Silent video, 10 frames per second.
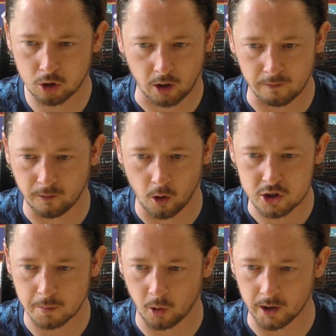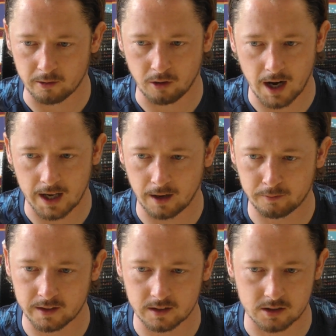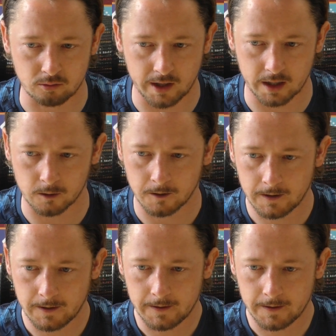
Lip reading: looking forward to putting it right, and I think there's a real